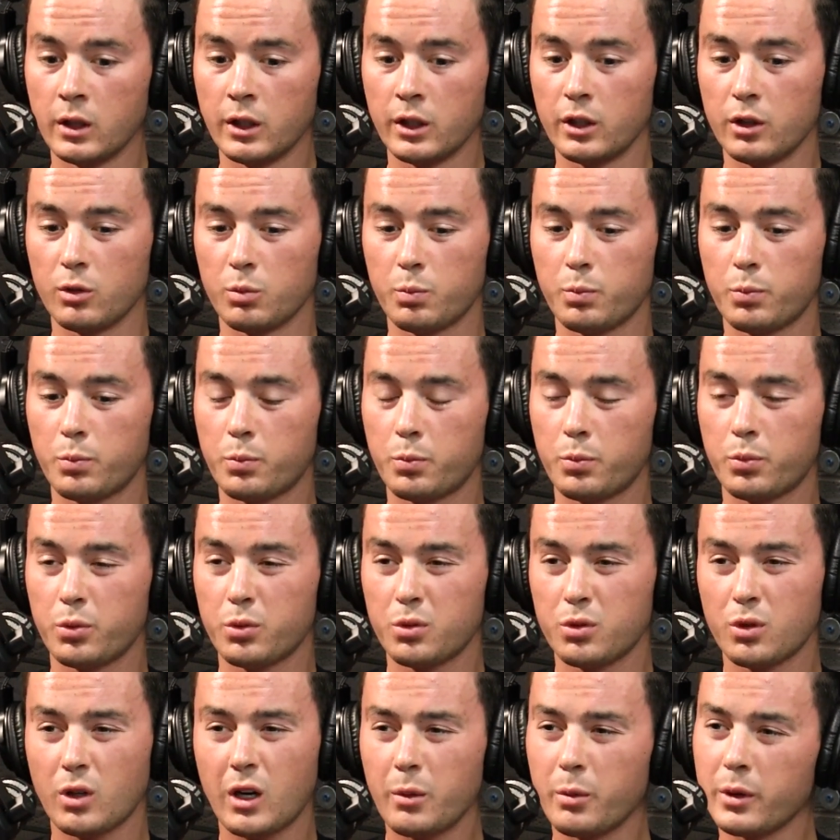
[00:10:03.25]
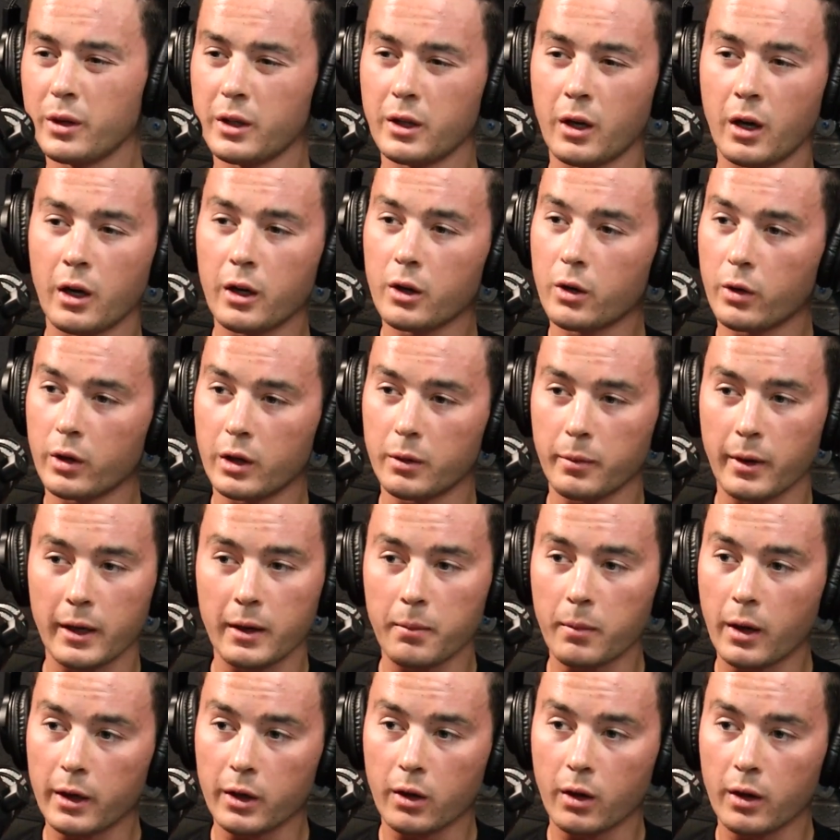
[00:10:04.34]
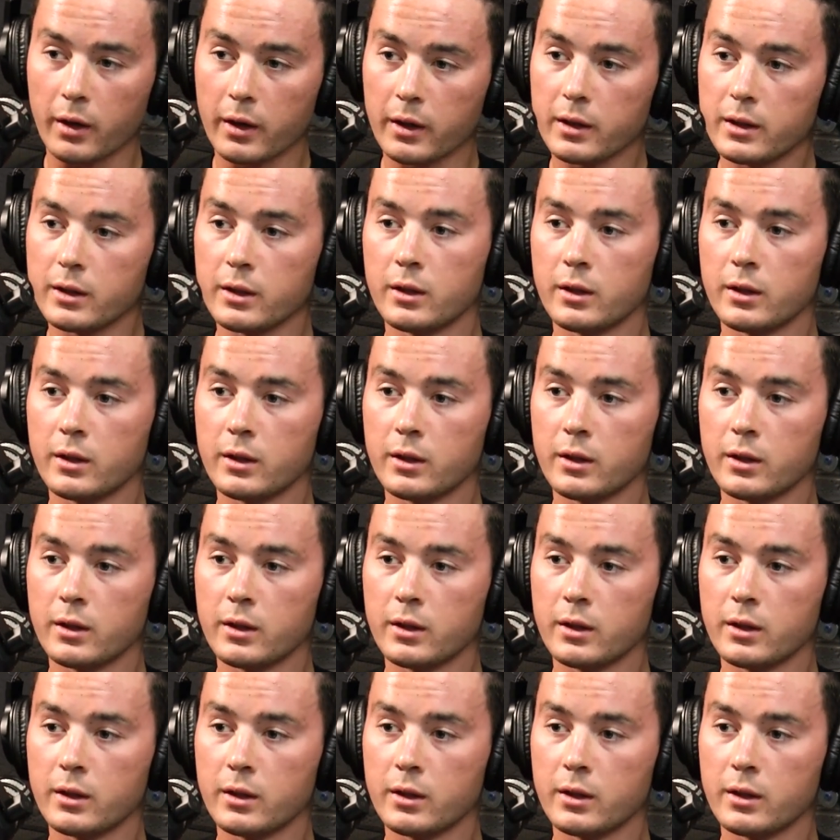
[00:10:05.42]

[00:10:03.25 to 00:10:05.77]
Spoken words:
you're probably not going to make money on it.